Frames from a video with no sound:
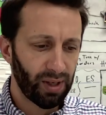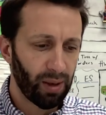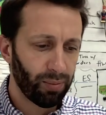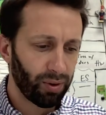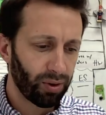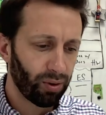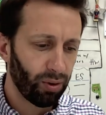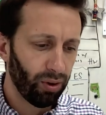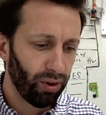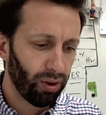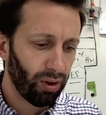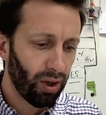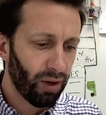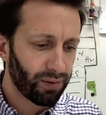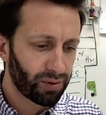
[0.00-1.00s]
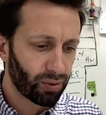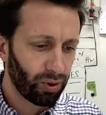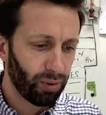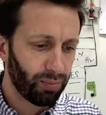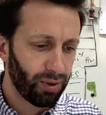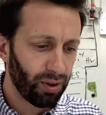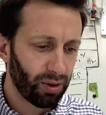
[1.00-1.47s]
I'm going to go a little off
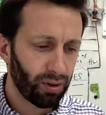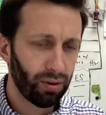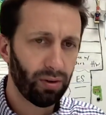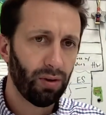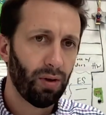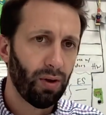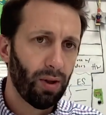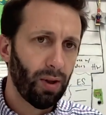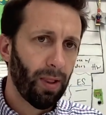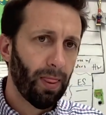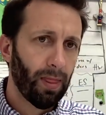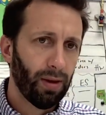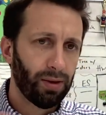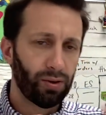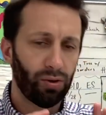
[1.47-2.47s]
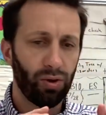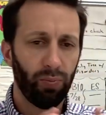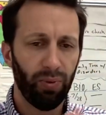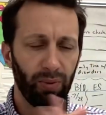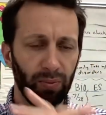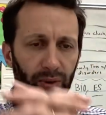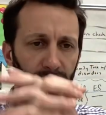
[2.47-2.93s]
script here so you
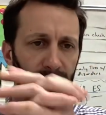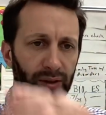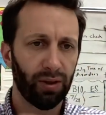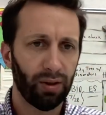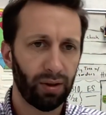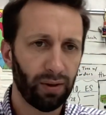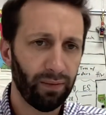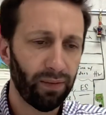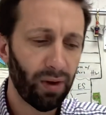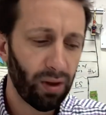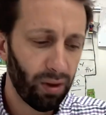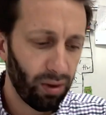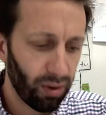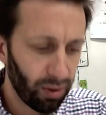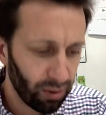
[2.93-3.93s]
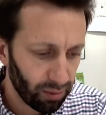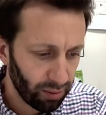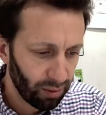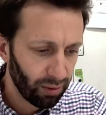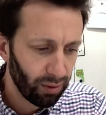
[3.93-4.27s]
people out there can follow along.